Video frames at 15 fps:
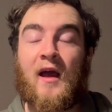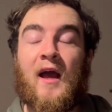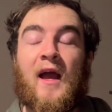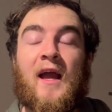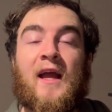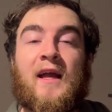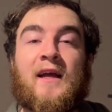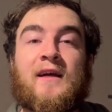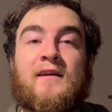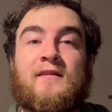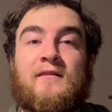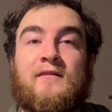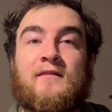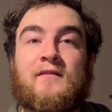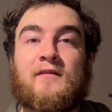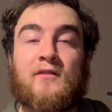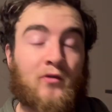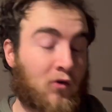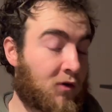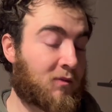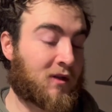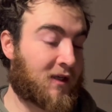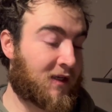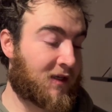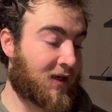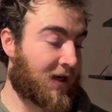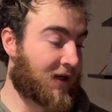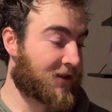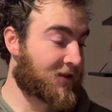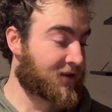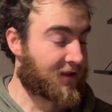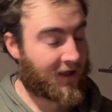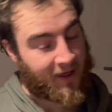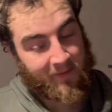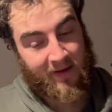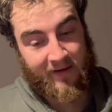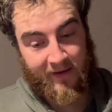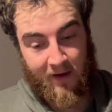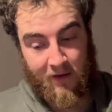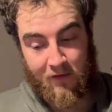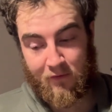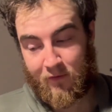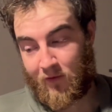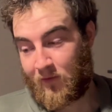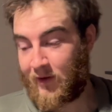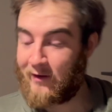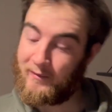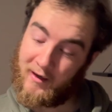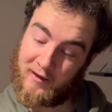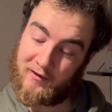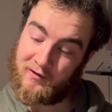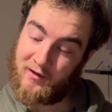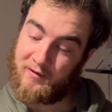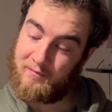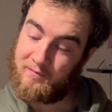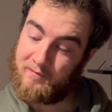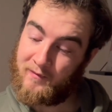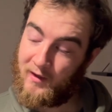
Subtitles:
and normally I just lay back down and fall right back asleep.